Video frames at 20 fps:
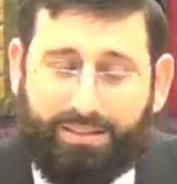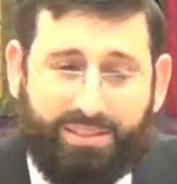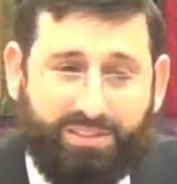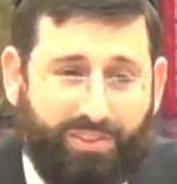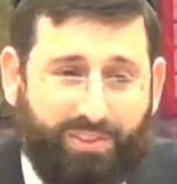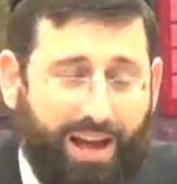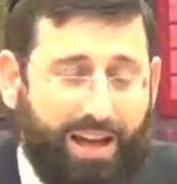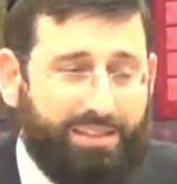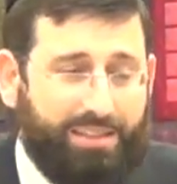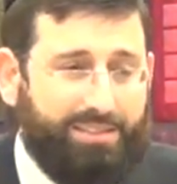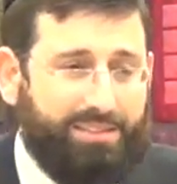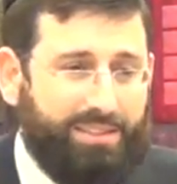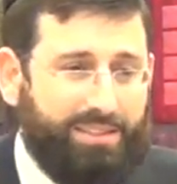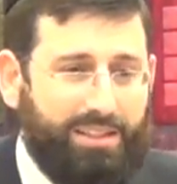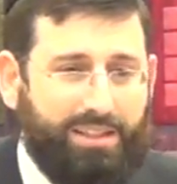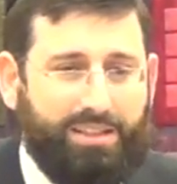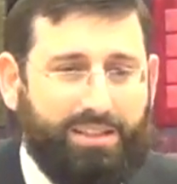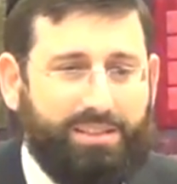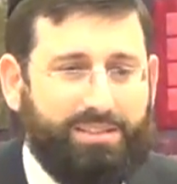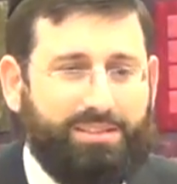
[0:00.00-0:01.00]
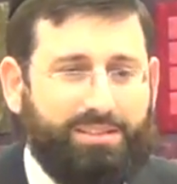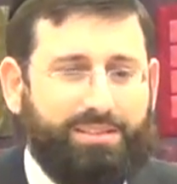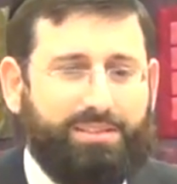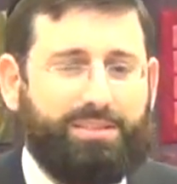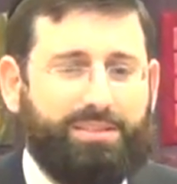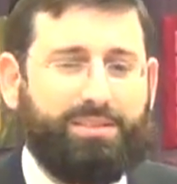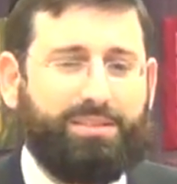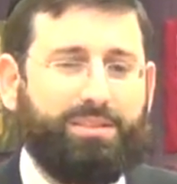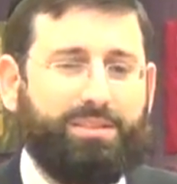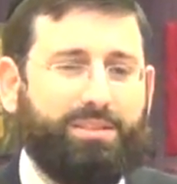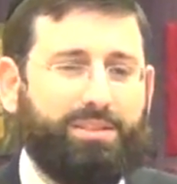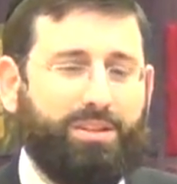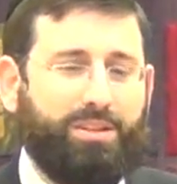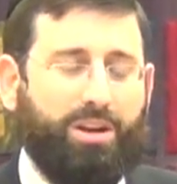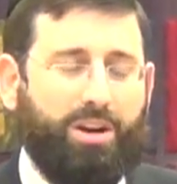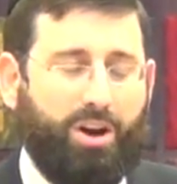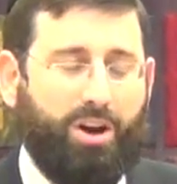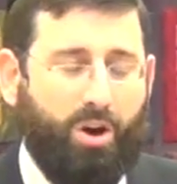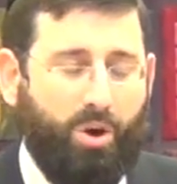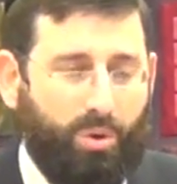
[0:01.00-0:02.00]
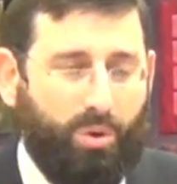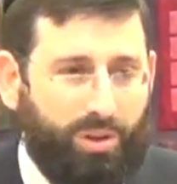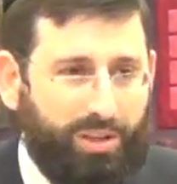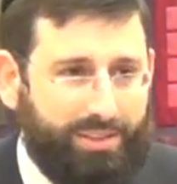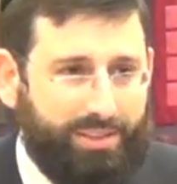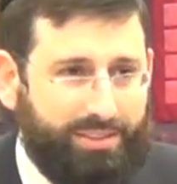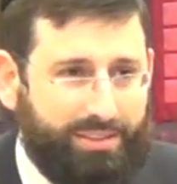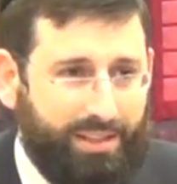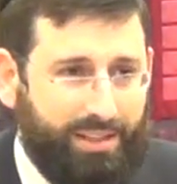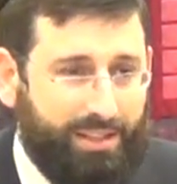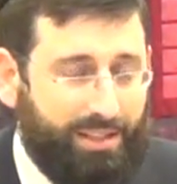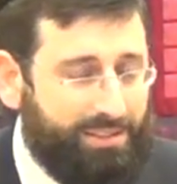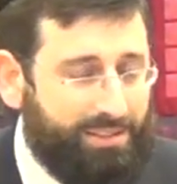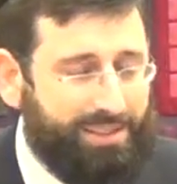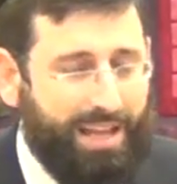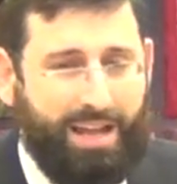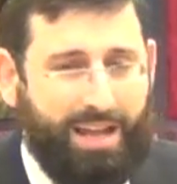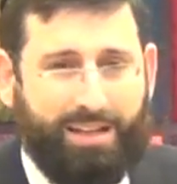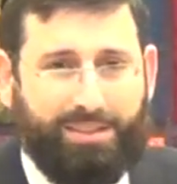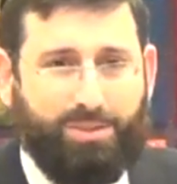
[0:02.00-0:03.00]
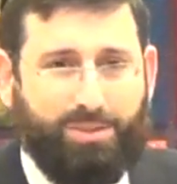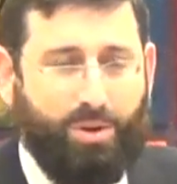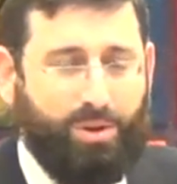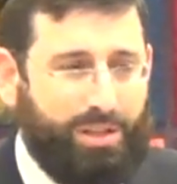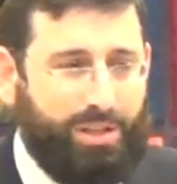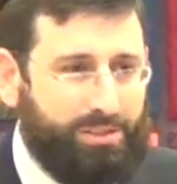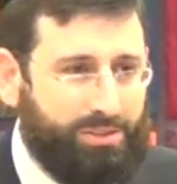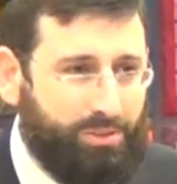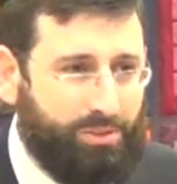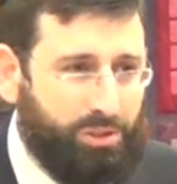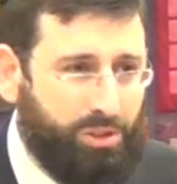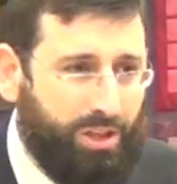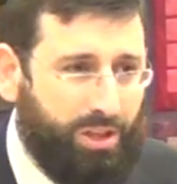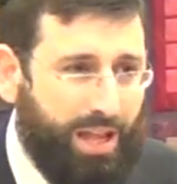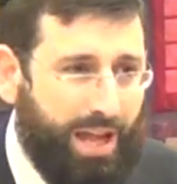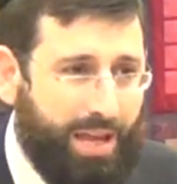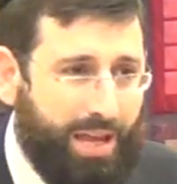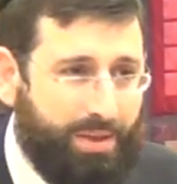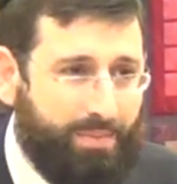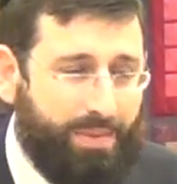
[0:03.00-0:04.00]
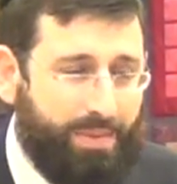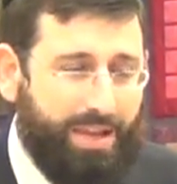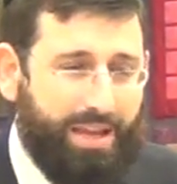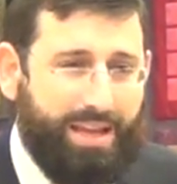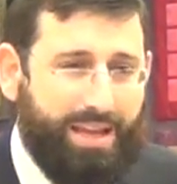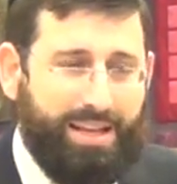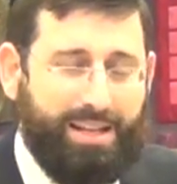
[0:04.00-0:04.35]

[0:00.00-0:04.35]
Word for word: Tzfas is a holy city. It's not as holy as Yerushalayim.